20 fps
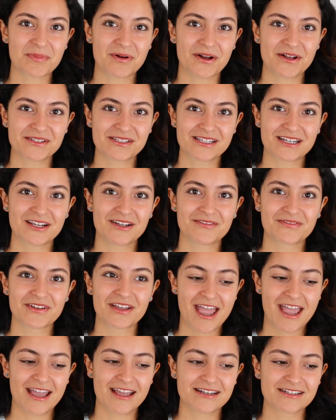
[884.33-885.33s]
positive,
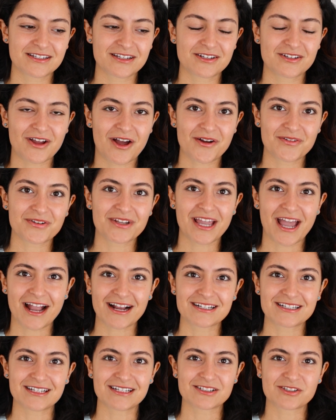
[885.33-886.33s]
and not
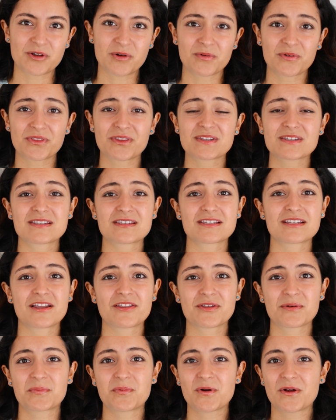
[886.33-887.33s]
reacting. So this is
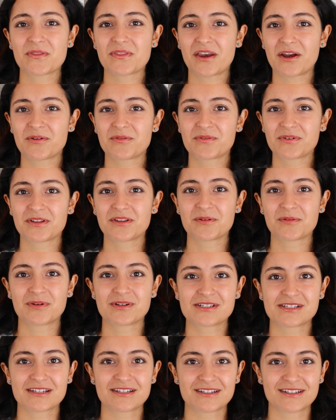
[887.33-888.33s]
another point that I really
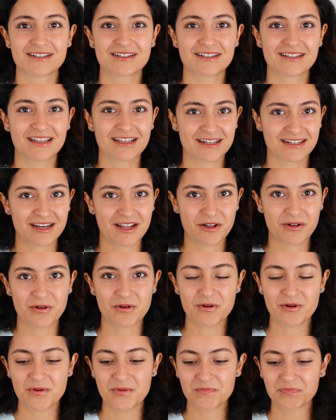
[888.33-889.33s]
want to like nail
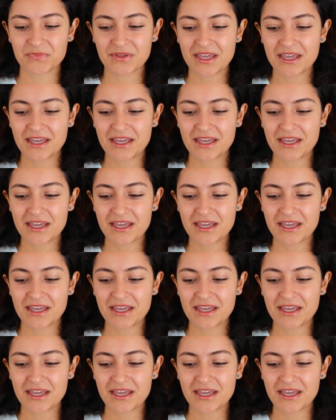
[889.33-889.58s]
home,